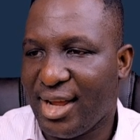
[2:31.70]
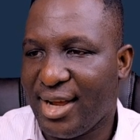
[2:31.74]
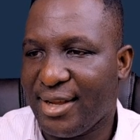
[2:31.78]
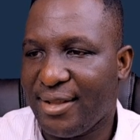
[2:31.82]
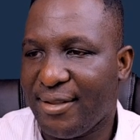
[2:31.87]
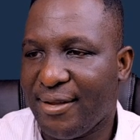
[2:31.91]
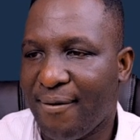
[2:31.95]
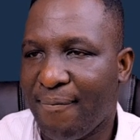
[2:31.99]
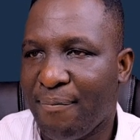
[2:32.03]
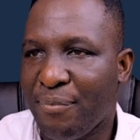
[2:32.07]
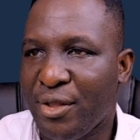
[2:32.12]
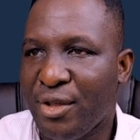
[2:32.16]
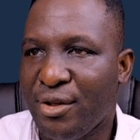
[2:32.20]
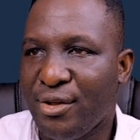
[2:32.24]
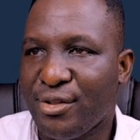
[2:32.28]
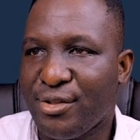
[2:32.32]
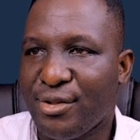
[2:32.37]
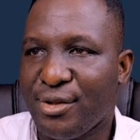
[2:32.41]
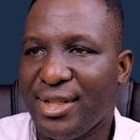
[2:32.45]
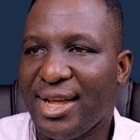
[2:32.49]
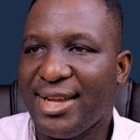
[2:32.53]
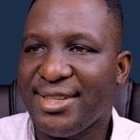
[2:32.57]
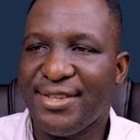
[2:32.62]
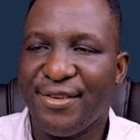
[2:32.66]
line.
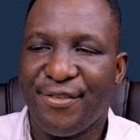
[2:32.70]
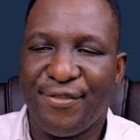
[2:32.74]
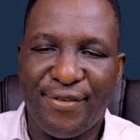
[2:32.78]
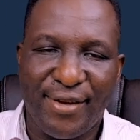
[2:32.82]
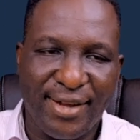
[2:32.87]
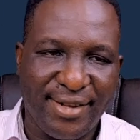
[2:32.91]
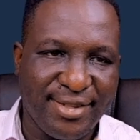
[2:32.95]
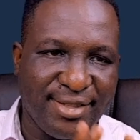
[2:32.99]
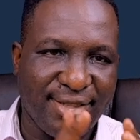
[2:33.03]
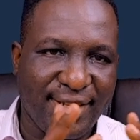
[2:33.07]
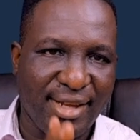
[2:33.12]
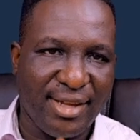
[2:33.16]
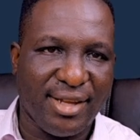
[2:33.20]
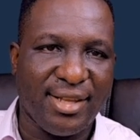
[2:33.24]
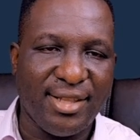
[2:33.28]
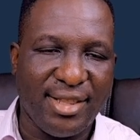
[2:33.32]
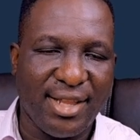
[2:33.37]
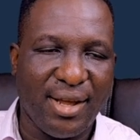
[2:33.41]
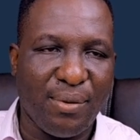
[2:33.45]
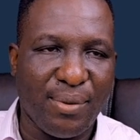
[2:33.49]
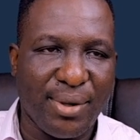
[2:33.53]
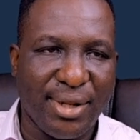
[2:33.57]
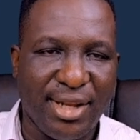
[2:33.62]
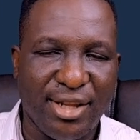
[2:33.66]
So that's the first thing
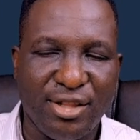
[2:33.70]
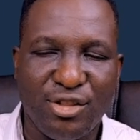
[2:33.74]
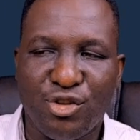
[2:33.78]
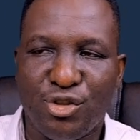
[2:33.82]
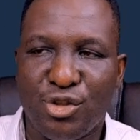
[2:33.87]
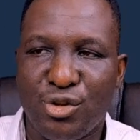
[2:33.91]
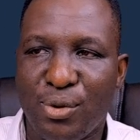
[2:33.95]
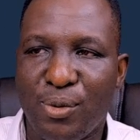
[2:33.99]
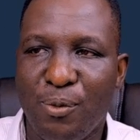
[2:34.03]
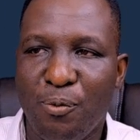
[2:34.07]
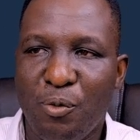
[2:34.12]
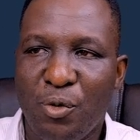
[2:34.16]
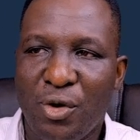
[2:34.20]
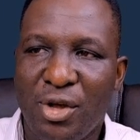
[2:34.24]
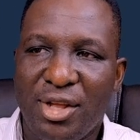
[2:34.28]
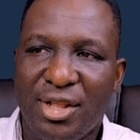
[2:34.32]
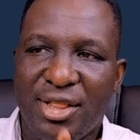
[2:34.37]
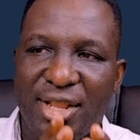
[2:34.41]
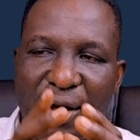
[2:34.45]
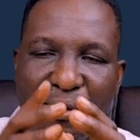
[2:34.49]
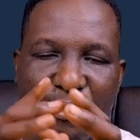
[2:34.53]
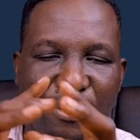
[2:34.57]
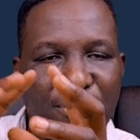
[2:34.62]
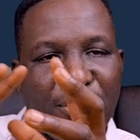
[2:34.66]
that we need to do.
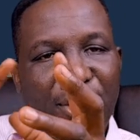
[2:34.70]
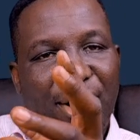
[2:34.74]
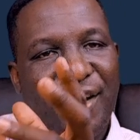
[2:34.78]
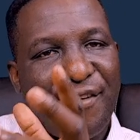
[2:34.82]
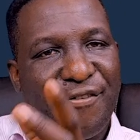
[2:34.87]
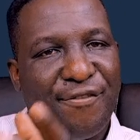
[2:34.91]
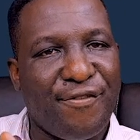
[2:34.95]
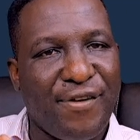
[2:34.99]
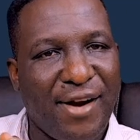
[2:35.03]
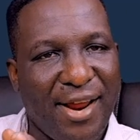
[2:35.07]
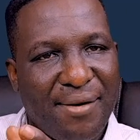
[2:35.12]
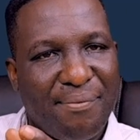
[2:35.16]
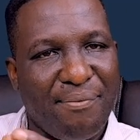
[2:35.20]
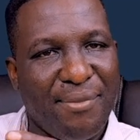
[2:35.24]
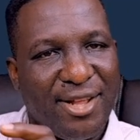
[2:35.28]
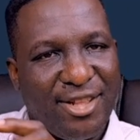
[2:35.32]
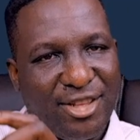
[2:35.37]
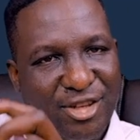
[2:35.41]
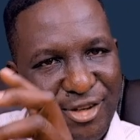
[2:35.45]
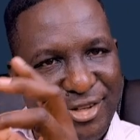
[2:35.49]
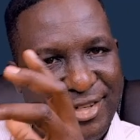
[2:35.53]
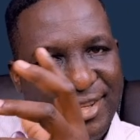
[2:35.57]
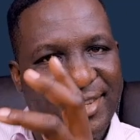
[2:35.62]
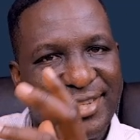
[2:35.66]
Now we've got a
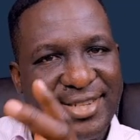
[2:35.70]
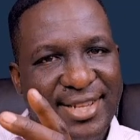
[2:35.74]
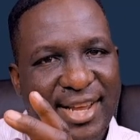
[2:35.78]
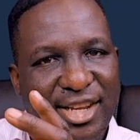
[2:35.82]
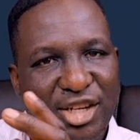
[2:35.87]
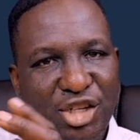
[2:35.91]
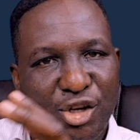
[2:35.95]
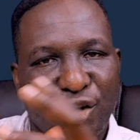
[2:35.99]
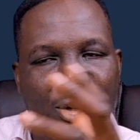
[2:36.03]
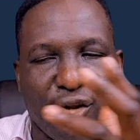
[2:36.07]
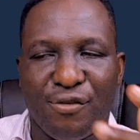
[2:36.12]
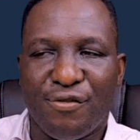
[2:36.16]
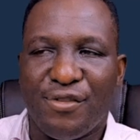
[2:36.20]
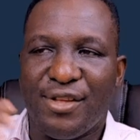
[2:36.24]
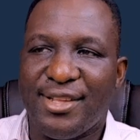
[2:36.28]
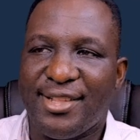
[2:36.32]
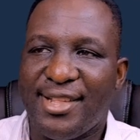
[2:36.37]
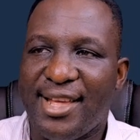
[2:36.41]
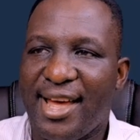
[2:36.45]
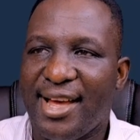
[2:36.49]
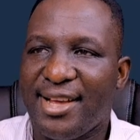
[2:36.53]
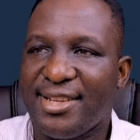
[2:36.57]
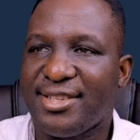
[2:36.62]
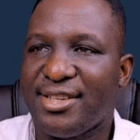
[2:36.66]
fragment, just a section of
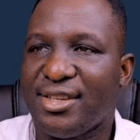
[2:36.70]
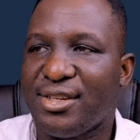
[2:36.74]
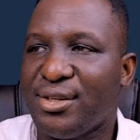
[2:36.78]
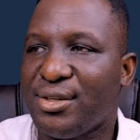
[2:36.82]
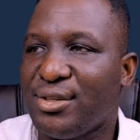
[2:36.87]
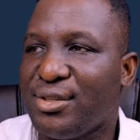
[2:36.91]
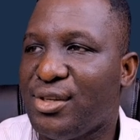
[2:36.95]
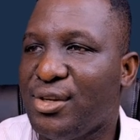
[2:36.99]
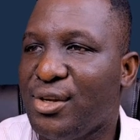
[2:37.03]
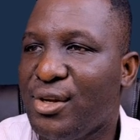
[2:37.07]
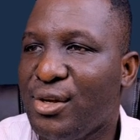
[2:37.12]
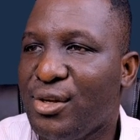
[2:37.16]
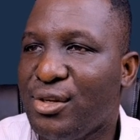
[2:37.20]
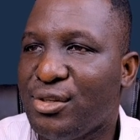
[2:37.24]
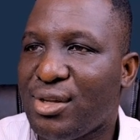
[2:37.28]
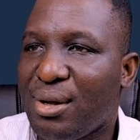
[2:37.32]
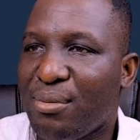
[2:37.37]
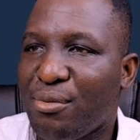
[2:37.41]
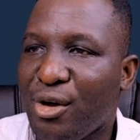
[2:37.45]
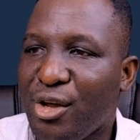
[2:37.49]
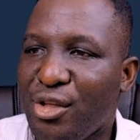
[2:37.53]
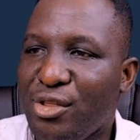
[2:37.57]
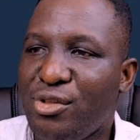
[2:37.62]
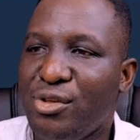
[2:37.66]
this hexagon. So
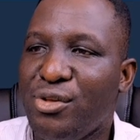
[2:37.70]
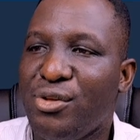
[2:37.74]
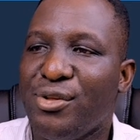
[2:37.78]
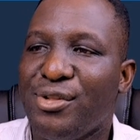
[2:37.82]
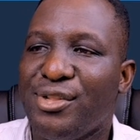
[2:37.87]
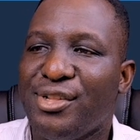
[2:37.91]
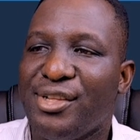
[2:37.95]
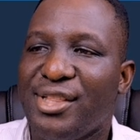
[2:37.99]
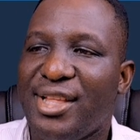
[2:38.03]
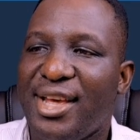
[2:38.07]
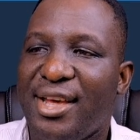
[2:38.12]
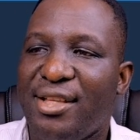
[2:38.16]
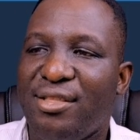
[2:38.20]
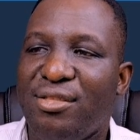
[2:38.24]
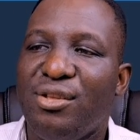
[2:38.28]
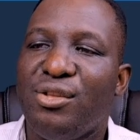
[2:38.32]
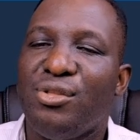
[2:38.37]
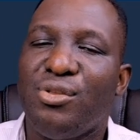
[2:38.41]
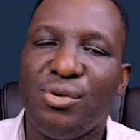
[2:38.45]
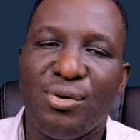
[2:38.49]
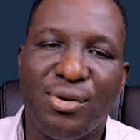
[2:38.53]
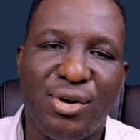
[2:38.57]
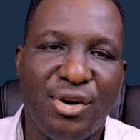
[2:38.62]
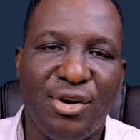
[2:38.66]
I'm going to use it then
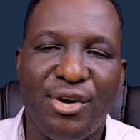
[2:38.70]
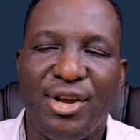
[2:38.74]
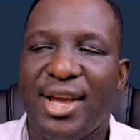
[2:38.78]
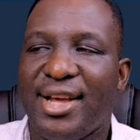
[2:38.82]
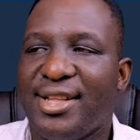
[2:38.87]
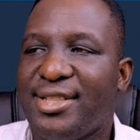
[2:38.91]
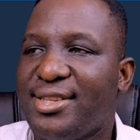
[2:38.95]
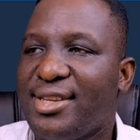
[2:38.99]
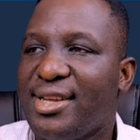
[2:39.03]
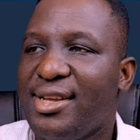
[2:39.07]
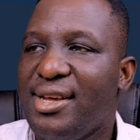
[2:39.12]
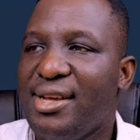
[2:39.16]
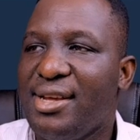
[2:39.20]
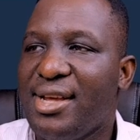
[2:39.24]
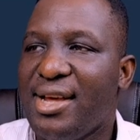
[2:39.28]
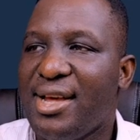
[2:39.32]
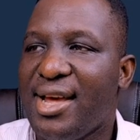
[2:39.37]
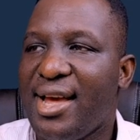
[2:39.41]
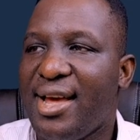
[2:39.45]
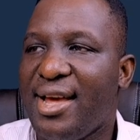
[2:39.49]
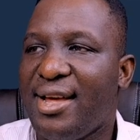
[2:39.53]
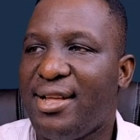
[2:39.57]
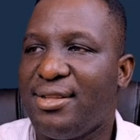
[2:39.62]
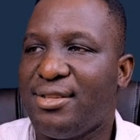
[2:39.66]
to create
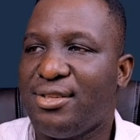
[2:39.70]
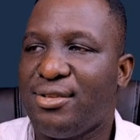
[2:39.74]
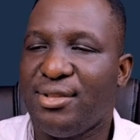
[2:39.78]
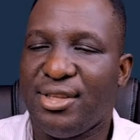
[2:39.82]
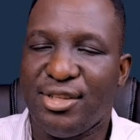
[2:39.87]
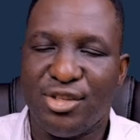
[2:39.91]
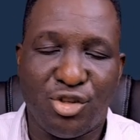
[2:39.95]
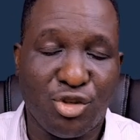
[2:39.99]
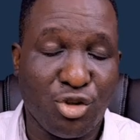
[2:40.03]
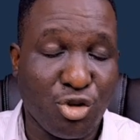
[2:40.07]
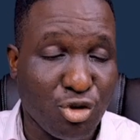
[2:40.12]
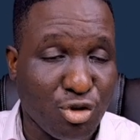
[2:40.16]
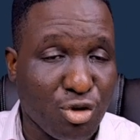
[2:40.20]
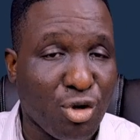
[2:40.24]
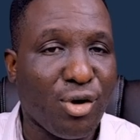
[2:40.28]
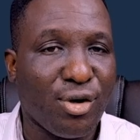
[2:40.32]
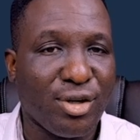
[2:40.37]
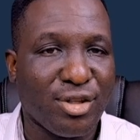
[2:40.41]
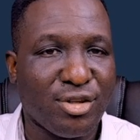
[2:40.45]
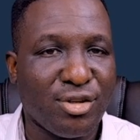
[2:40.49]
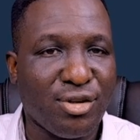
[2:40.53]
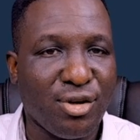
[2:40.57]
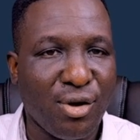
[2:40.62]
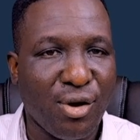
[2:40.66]
uh, the
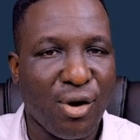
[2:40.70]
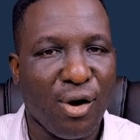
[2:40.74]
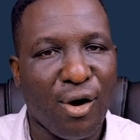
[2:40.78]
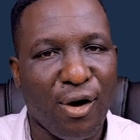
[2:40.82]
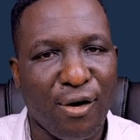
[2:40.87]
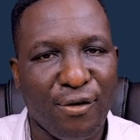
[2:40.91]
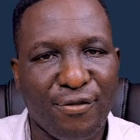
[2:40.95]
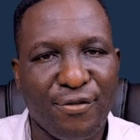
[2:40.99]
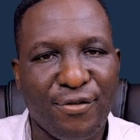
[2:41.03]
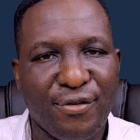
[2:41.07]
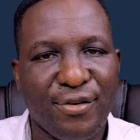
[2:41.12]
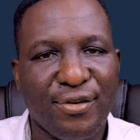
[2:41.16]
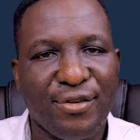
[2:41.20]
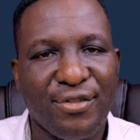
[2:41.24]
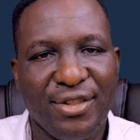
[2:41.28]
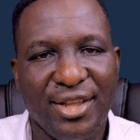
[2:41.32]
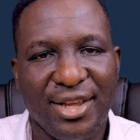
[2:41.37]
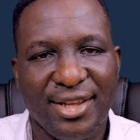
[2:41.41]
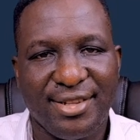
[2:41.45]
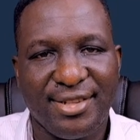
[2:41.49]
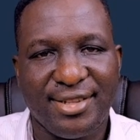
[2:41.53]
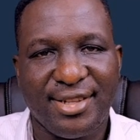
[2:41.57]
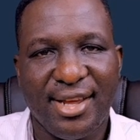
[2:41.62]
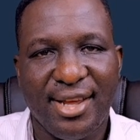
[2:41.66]
strut of
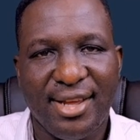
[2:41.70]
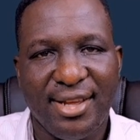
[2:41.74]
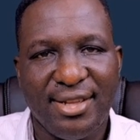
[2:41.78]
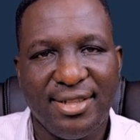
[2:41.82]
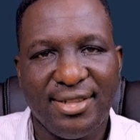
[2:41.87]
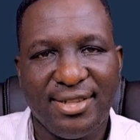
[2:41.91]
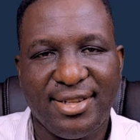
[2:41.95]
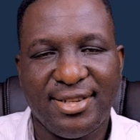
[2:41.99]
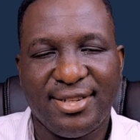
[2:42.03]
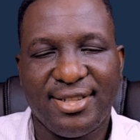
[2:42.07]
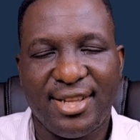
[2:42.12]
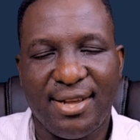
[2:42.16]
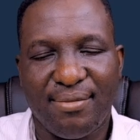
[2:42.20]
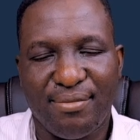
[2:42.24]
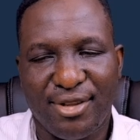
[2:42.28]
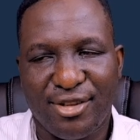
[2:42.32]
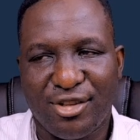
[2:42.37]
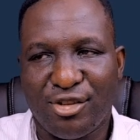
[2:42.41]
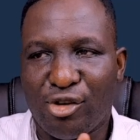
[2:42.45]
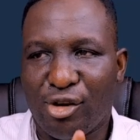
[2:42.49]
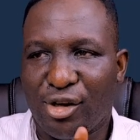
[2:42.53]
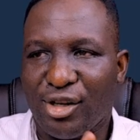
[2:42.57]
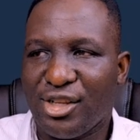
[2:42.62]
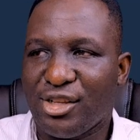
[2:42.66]
this system. The
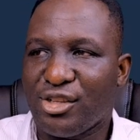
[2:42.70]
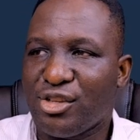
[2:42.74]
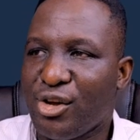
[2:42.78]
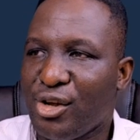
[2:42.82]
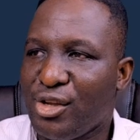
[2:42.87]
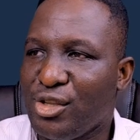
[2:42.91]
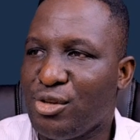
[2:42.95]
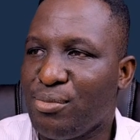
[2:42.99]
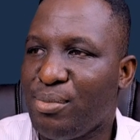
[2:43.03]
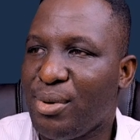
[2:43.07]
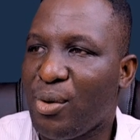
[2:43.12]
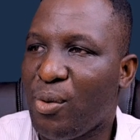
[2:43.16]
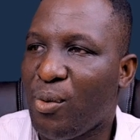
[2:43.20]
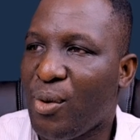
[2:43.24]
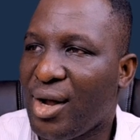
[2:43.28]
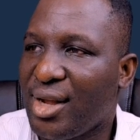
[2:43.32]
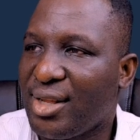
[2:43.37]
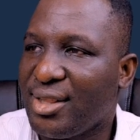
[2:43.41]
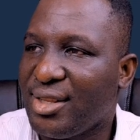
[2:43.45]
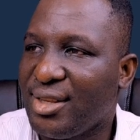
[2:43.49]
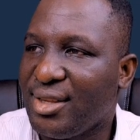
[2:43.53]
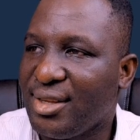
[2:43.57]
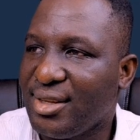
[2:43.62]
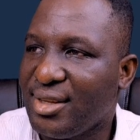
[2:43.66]
strut is going to be
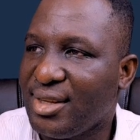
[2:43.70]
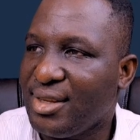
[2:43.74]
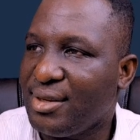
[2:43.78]
one,